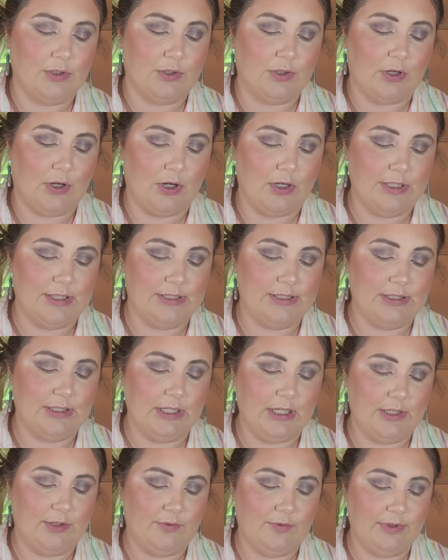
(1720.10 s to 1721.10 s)
Honestly,
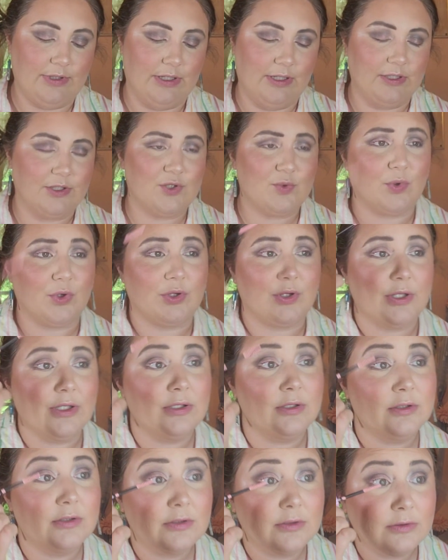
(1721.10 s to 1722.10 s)
I don't think it's worth
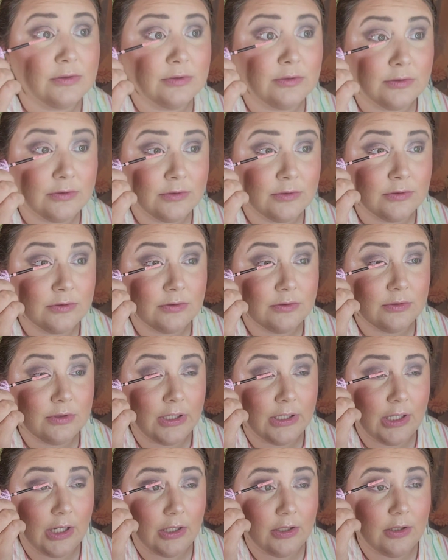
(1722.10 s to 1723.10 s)
it.
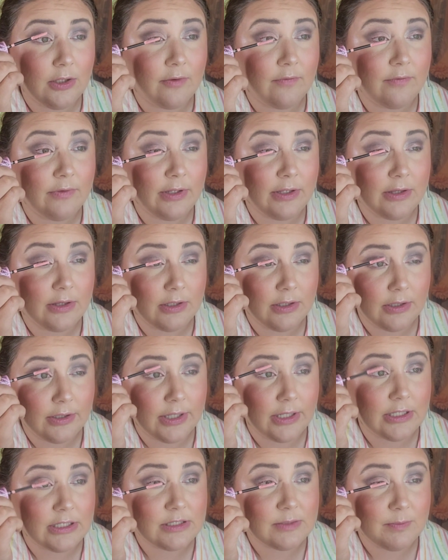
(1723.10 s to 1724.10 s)
Like, I love like
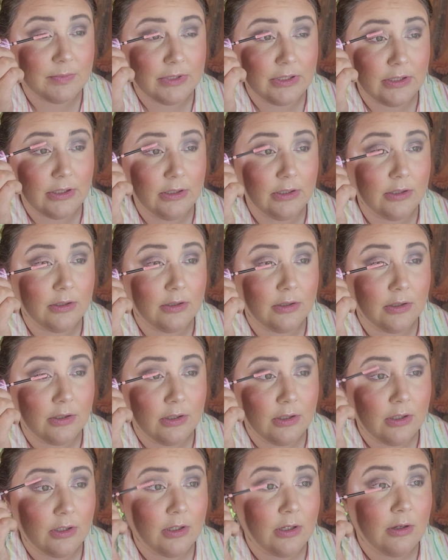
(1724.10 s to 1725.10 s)
that it's pink,
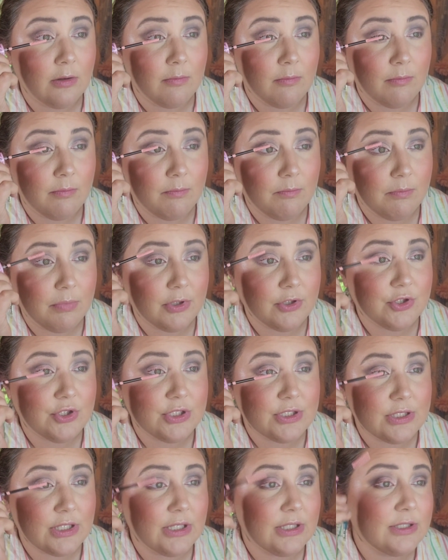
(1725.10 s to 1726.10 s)
but
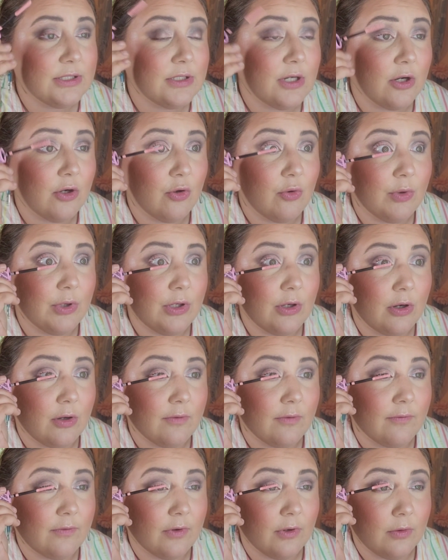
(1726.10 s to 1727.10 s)
just that it's not going
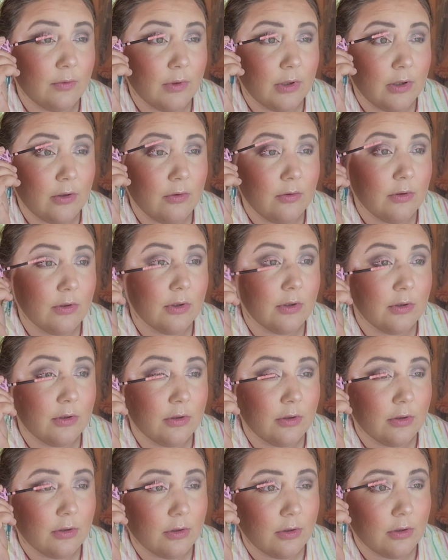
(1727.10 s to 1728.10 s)
on very well,
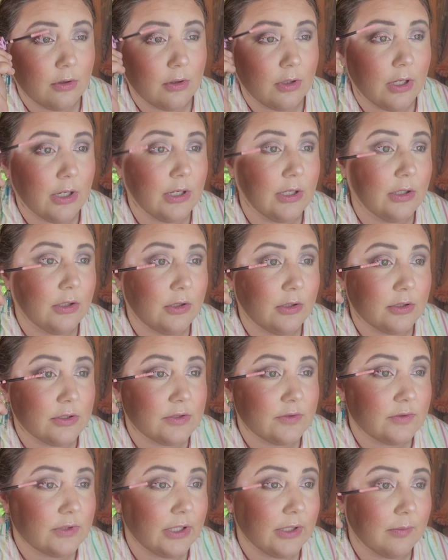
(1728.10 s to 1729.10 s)
and it
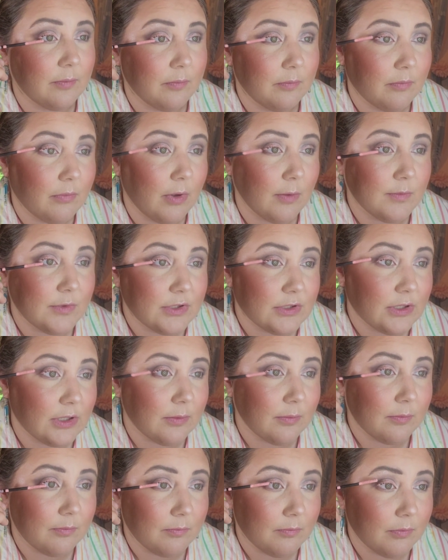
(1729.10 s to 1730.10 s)
looks like I'm just like
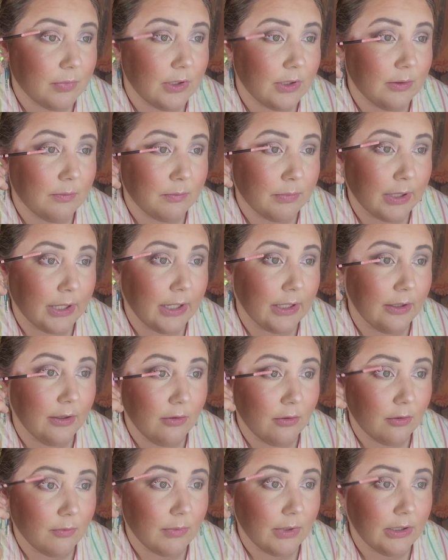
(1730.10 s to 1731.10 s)
putting paint
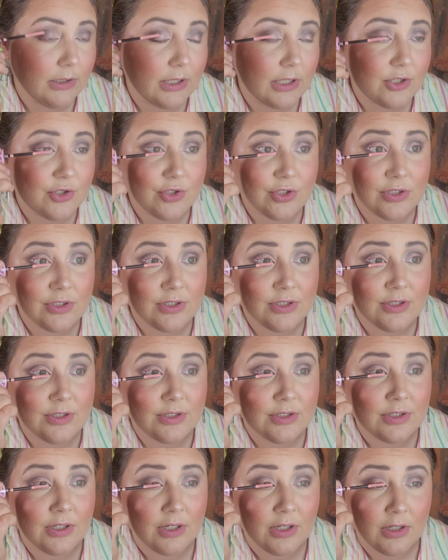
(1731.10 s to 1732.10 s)
on my lashes.
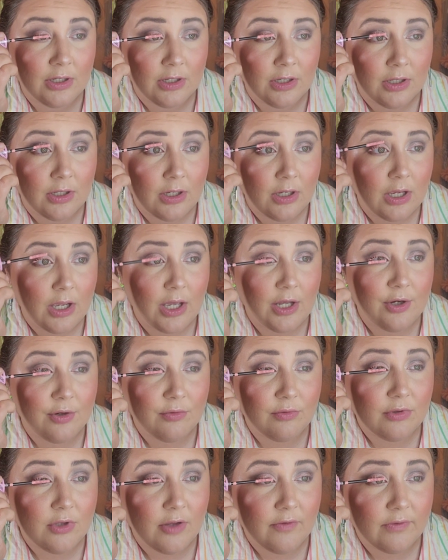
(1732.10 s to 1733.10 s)
I
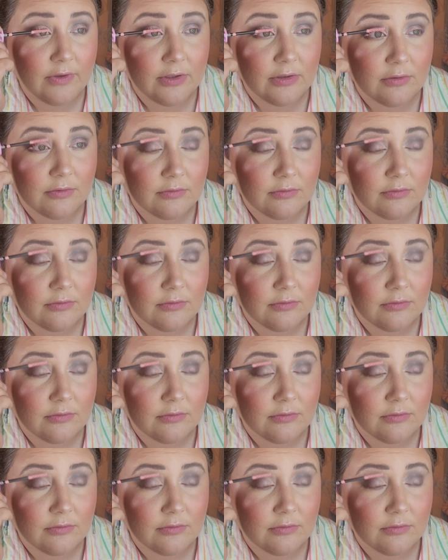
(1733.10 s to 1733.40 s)
don't love it.